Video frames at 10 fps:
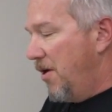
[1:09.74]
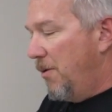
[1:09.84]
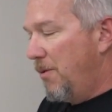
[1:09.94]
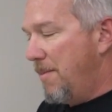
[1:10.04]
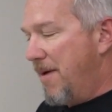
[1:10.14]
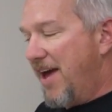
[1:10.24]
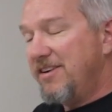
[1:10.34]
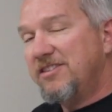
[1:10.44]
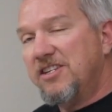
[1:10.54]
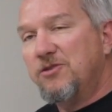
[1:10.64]
What
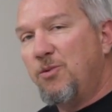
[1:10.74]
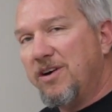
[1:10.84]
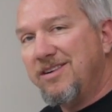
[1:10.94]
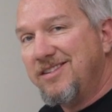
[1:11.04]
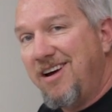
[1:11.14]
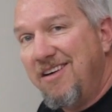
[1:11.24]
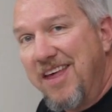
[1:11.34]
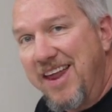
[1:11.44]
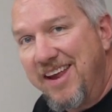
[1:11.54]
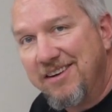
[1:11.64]
matters is where is all
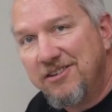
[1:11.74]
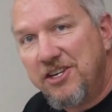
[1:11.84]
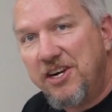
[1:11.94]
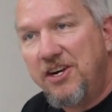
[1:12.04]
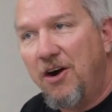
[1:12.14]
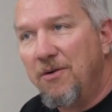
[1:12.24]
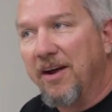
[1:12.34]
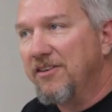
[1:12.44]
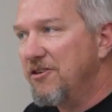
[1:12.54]
that energy going?